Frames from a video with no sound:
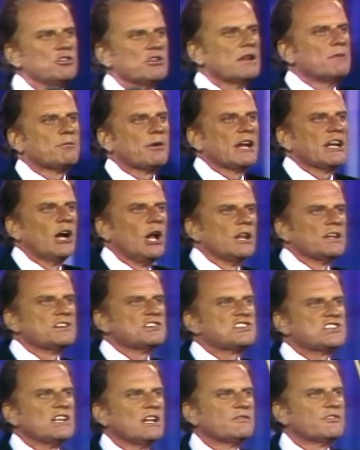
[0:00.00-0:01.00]
You can bring all
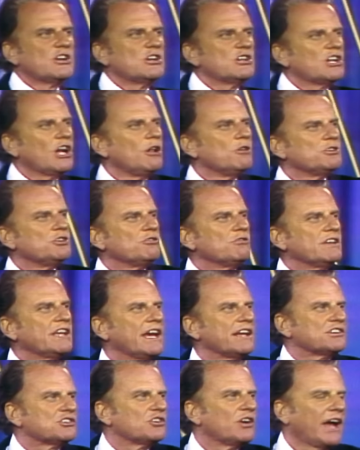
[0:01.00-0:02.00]
the silver and gold you can
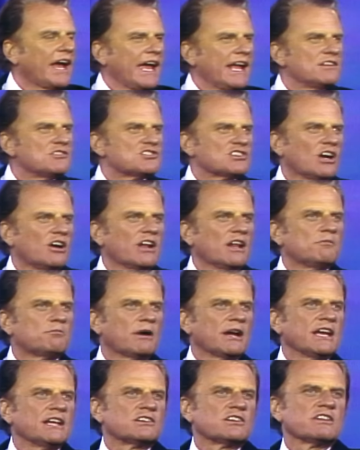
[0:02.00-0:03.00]
get your hands on and
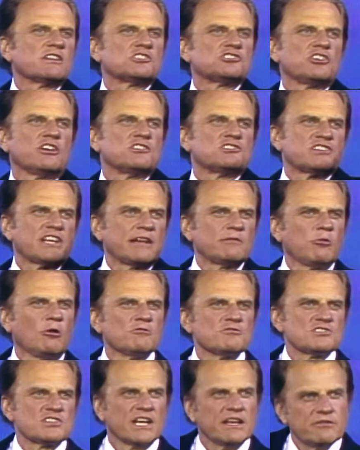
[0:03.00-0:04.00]
bring it to the church. That
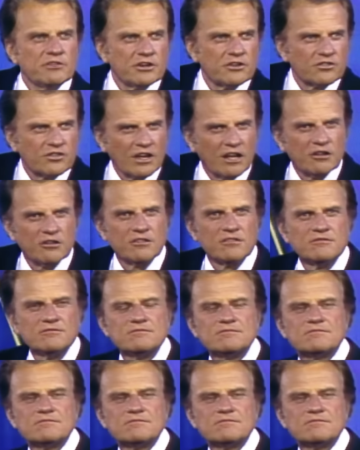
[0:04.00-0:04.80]
won't save your soul.